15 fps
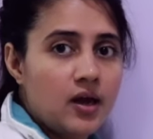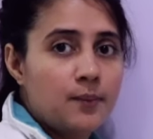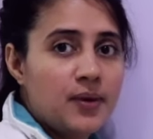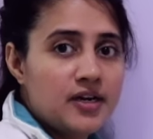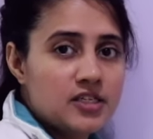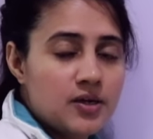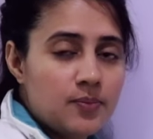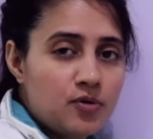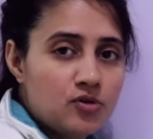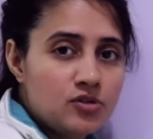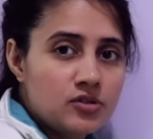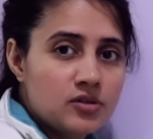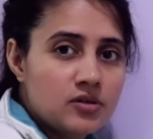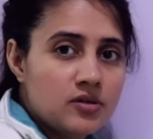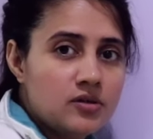But
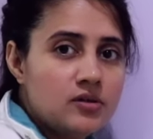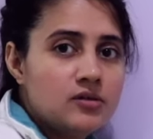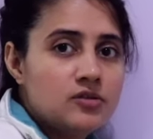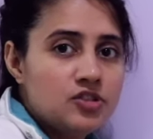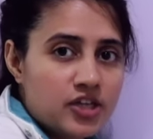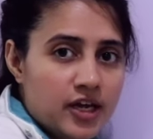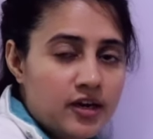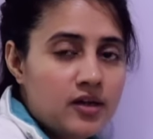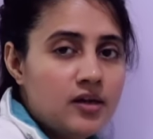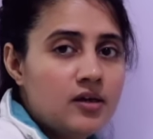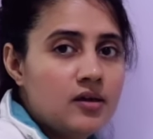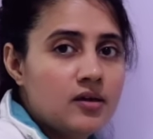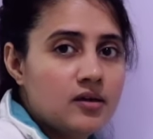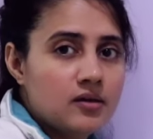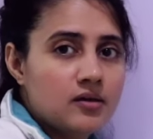suppose
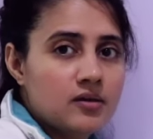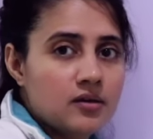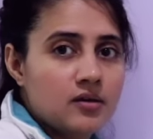Jenny